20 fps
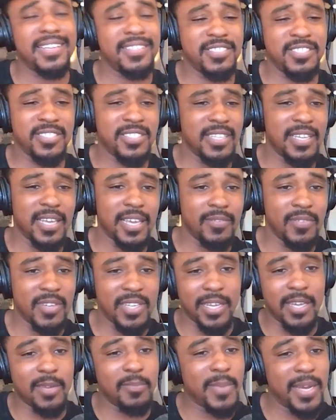Not just the
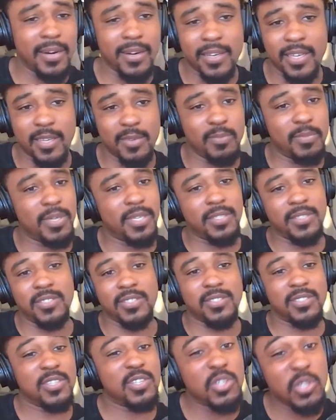everyday American, but
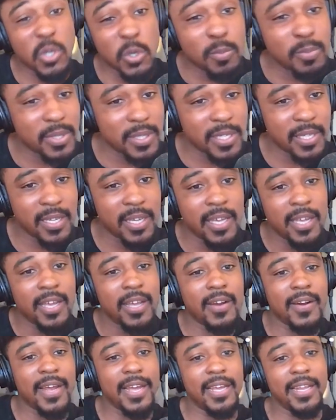just globally,
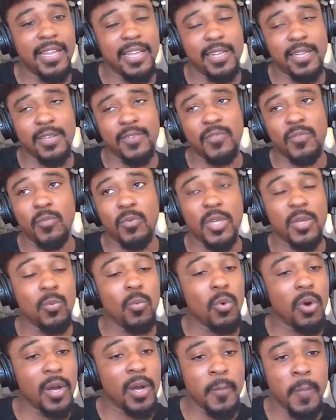right? And if we
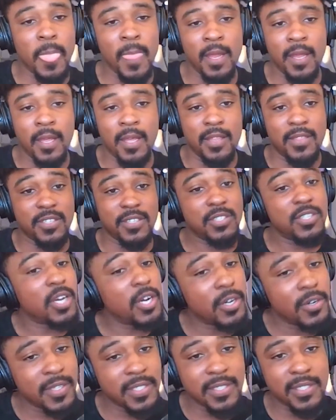want this
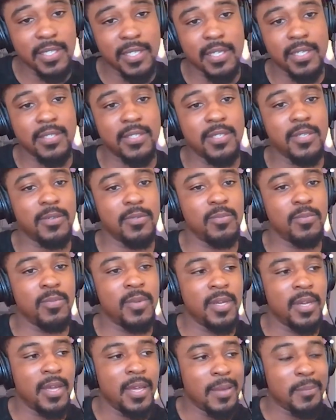currency to
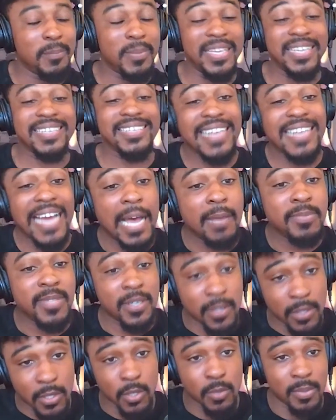be
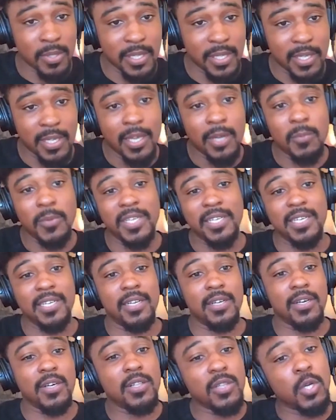adopted globally, we need
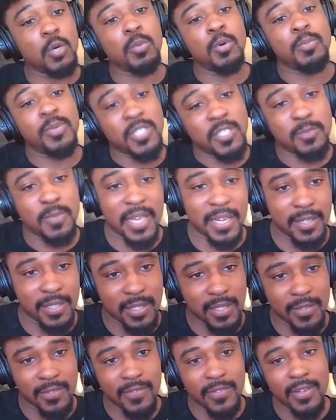a global
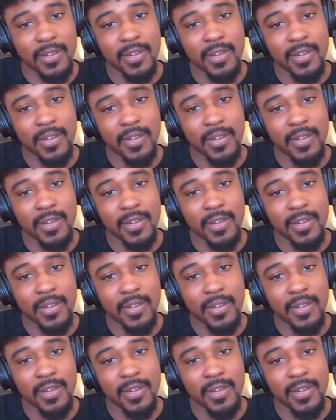perspective,